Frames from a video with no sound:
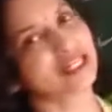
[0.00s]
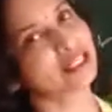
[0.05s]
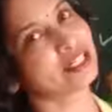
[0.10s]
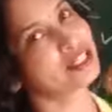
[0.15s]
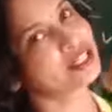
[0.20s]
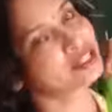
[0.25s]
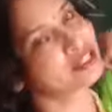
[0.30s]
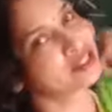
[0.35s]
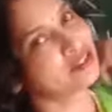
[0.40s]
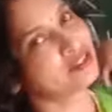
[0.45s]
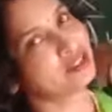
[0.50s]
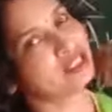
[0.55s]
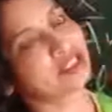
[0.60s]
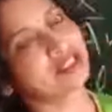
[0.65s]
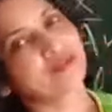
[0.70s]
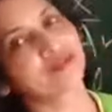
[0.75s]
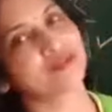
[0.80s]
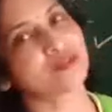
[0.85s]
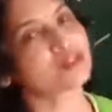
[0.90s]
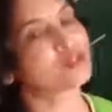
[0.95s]
the
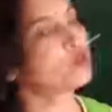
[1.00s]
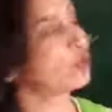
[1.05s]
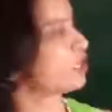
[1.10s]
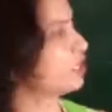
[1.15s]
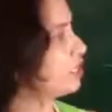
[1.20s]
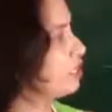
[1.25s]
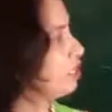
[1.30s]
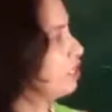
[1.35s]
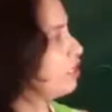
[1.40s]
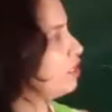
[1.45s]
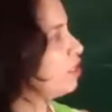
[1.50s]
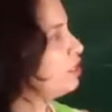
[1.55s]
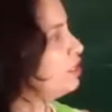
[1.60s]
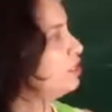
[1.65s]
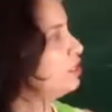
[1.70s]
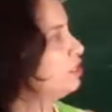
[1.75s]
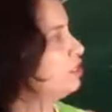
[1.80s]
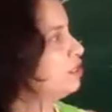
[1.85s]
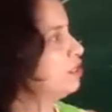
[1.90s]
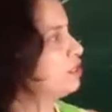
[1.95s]
the
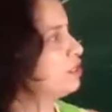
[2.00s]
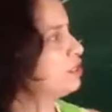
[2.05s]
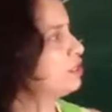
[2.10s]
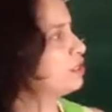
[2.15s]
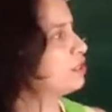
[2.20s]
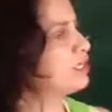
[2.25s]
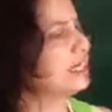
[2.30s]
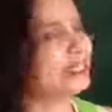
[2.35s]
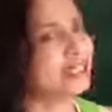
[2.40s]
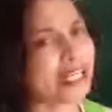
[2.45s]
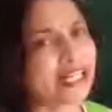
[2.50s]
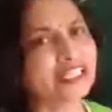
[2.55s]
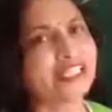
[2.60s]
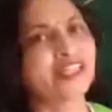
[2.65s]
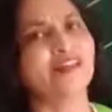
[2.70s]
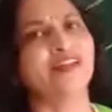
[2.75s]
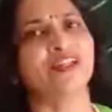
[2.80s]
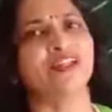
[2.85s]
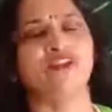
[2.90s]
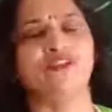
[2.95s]

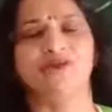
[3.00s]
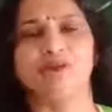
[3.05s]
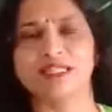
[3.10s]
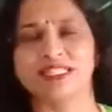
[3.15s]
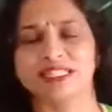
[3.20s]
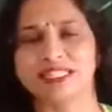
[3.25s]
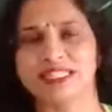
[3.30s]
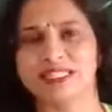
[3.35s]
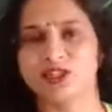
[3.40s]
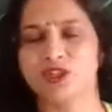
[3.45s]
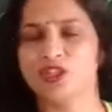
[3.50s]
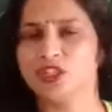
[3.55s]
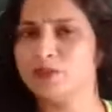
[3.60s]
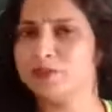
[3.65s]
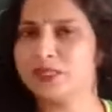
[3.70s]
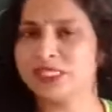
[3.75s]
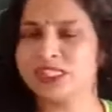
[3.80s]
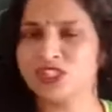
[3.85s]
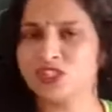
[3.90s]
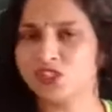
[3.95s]
conductivity of material on the
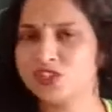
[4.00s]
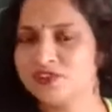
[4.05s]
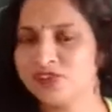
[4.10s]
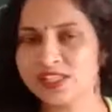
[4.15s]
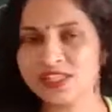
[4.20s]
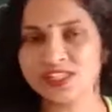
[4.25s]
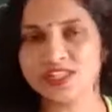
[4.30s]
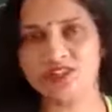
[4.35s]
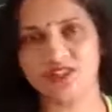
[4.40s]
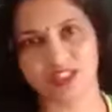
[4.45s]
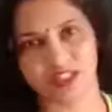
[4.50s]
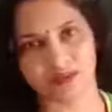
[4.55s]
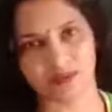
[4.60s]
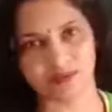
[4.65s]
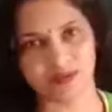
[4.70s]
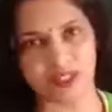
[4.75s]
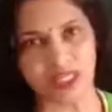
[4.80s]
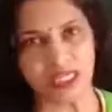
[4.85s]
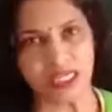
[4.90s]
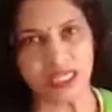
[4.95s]
basis of
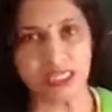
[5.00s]
resistivity.